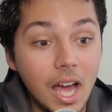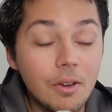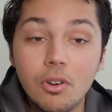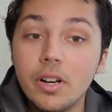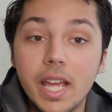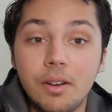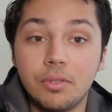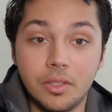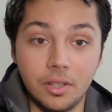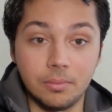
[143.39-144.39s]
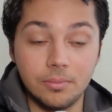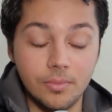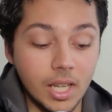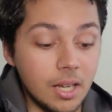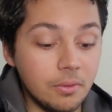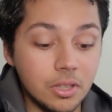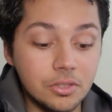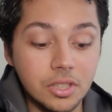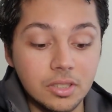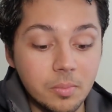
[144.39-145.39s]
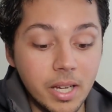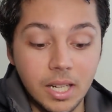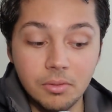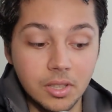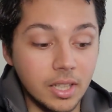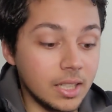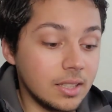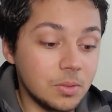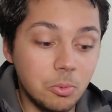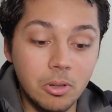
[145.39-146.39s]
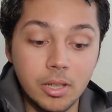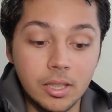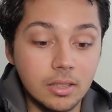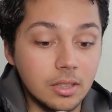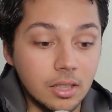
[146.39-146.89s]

I've heard everything. I've heard just about everything at this point.